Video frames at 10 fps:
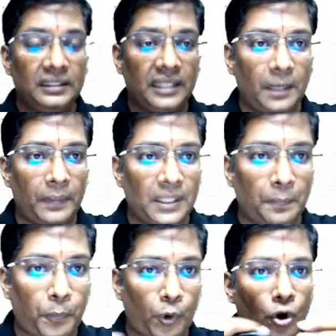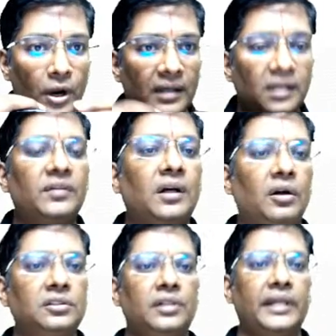thereby the product of the
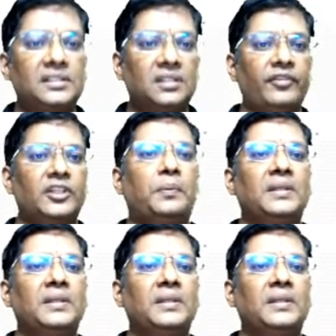concentrations of H